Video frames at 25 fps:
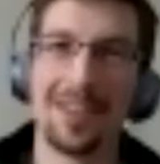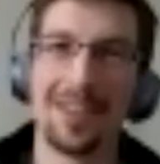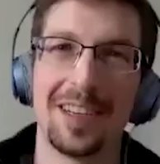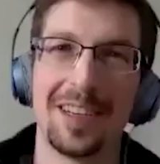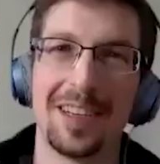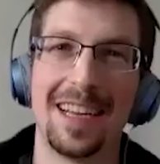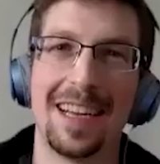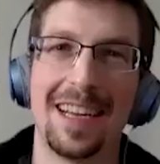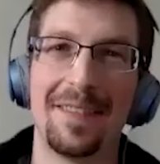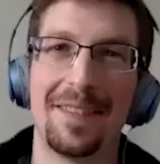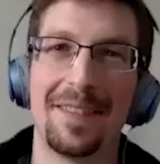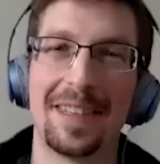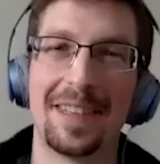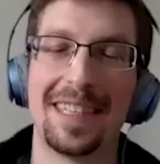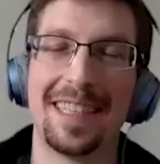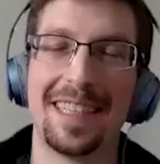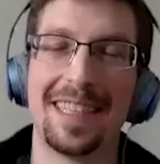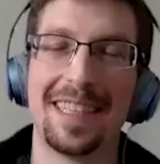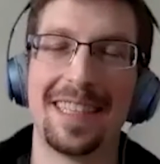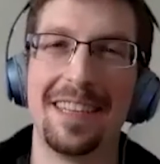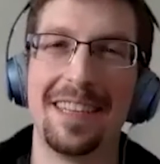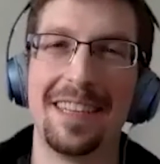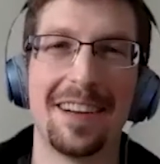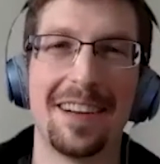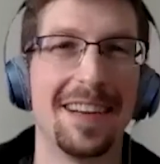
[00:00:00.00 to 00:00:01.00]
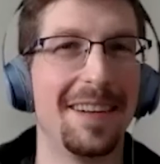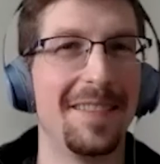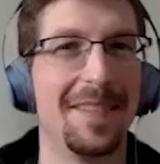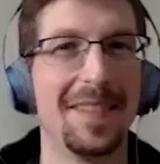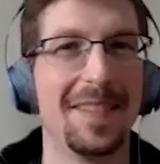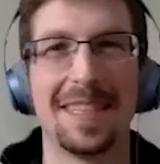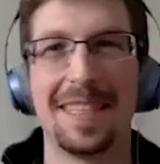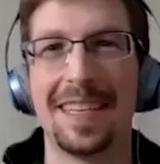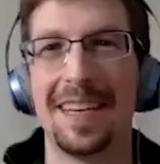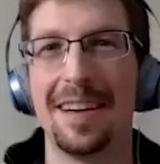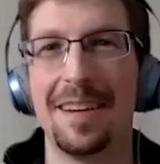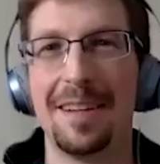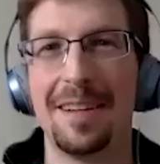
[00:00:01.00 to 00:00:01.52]
gonna have
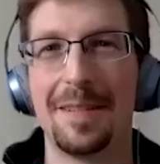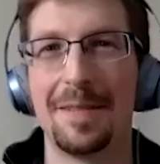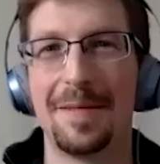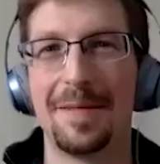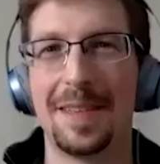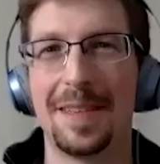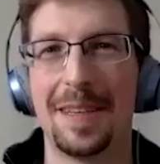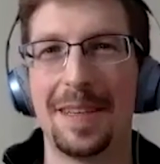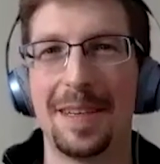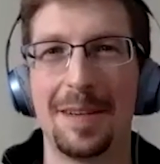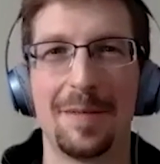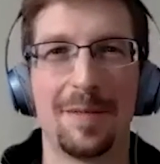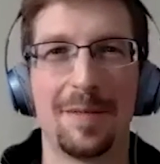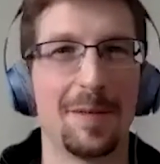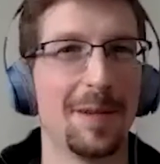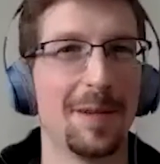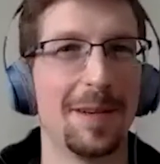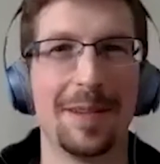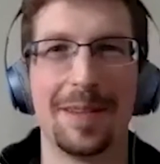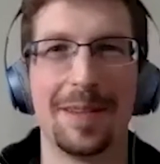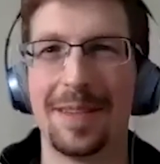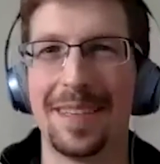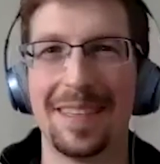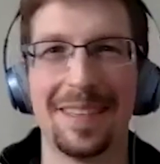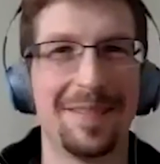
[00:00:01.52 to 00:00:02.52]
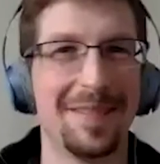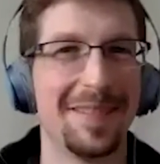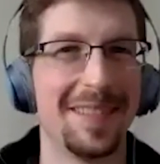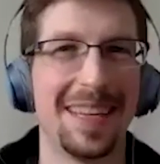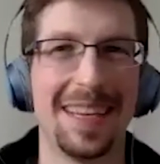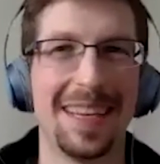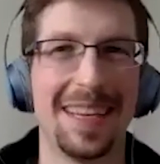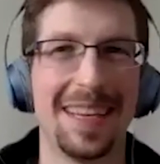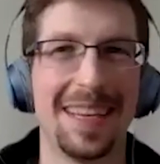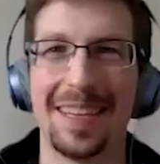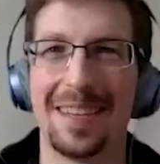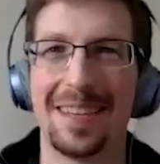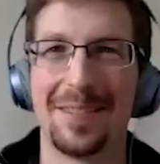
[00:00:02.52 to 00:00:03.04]
a tough road if
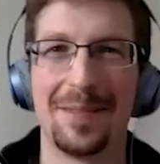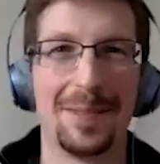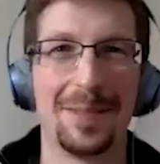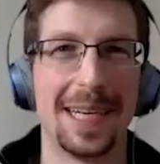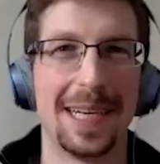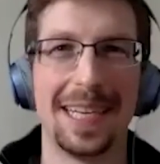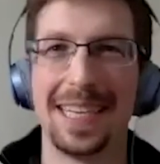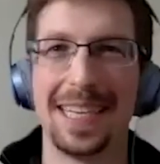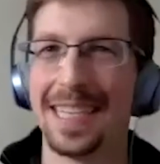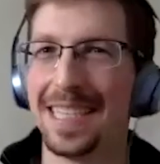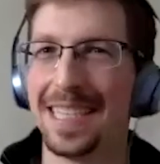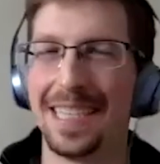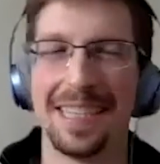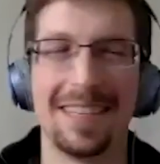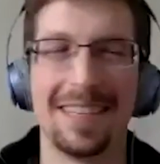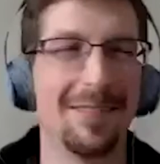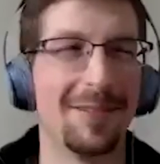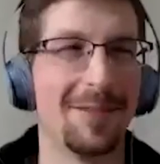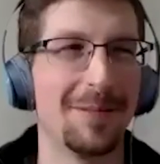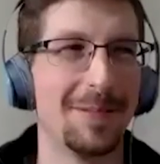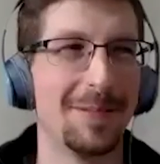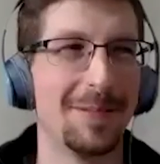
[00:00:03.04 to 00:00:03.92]
they don't buy in. No.